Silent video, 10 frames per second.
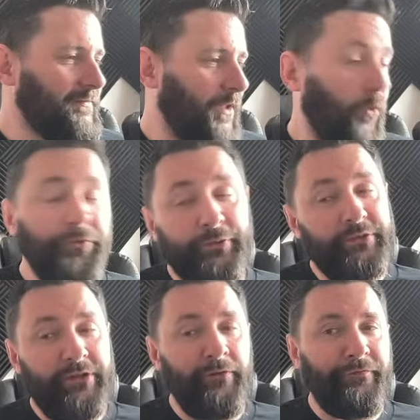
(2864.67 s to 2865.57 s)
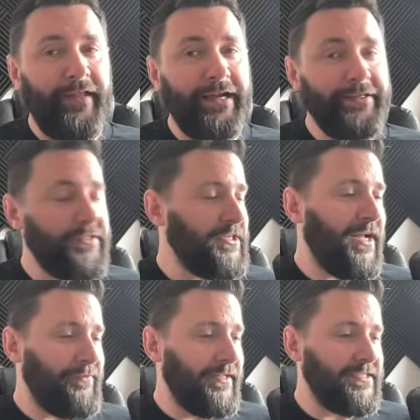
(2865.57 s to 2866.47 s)
Also, start flagging in the
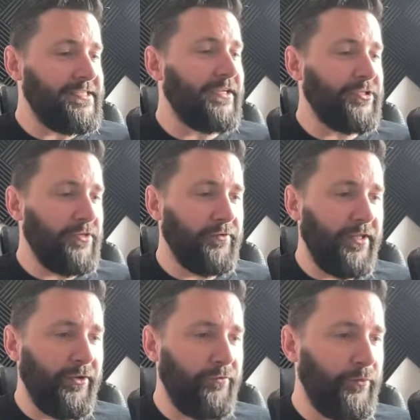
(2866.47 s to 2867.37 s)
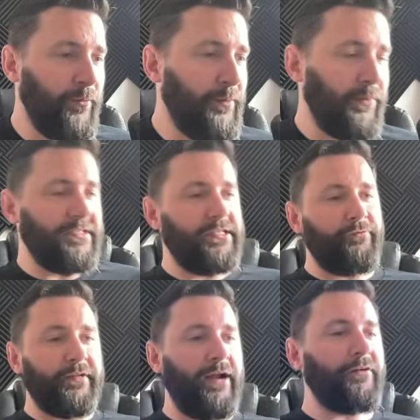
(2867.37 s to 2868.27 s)
chat if you get sick of Shovel Knight, or if you want me to play as a
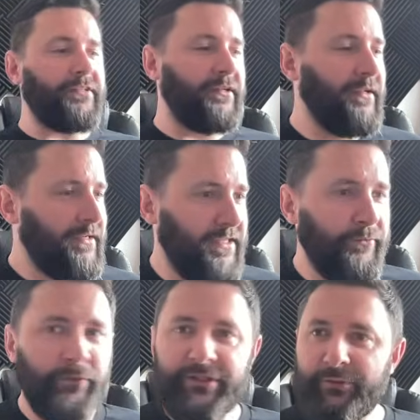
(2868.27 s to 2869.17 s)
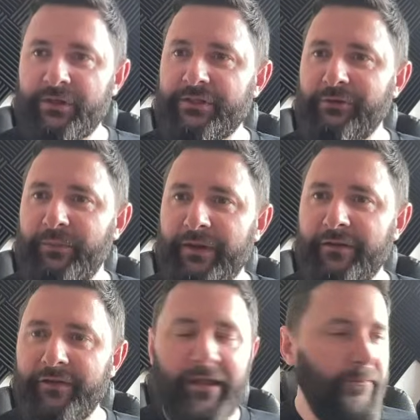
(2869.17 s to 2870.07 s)
different character. I think we'll switch to a bit
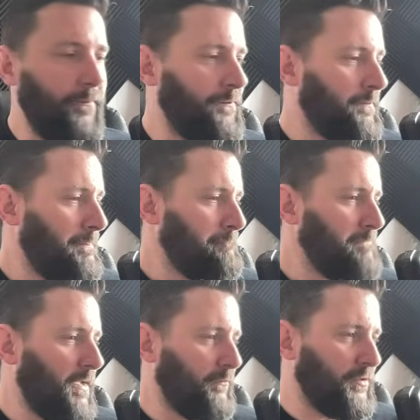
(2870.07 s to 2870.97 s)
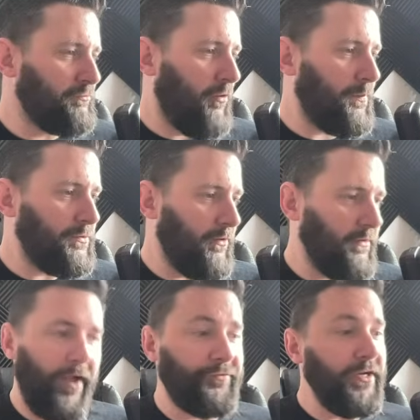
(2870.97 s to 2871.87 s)
of we'll swap to
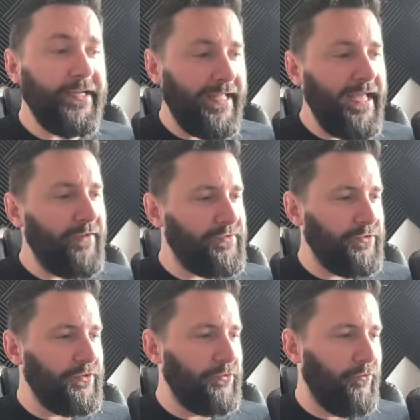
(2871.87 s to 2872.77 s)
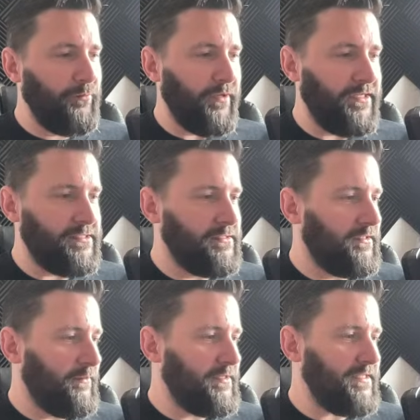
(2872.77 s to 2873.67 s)
it. I've done it again. I've stood in the wrong place.
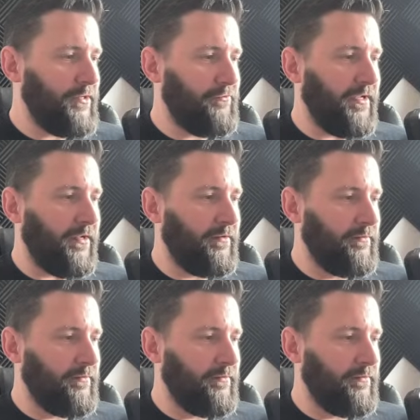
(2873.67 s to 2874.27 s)
Let me stand over here.